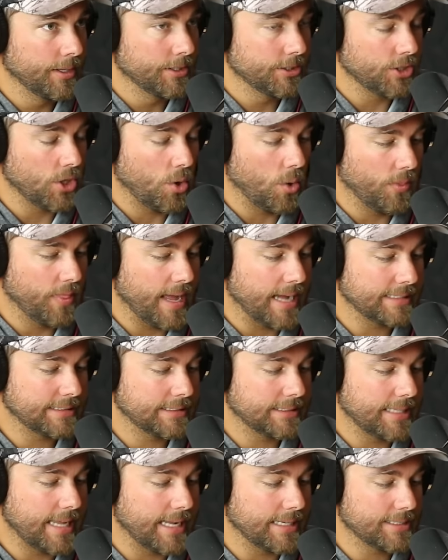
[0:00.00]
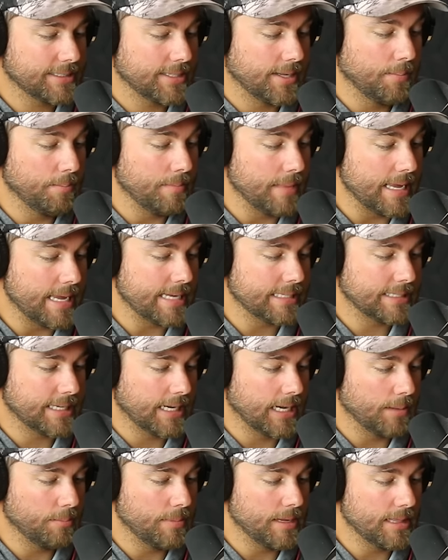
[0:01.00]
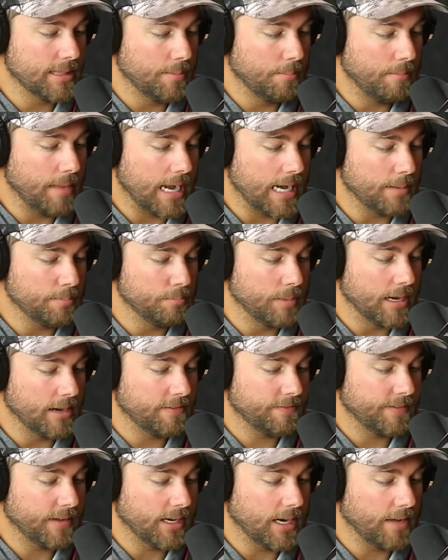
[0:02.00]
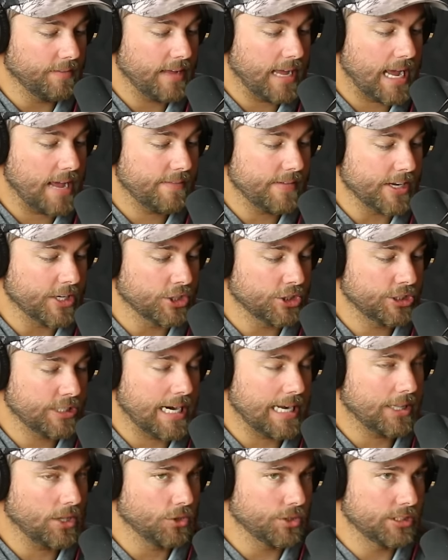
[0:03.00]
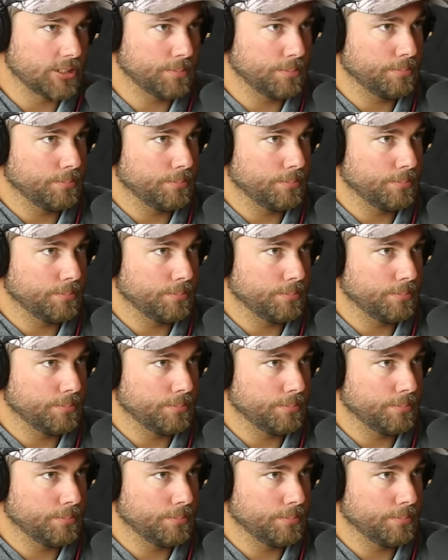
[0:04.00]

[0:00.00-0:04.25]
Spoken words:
So that to me is going to be the main benefit of having a shallow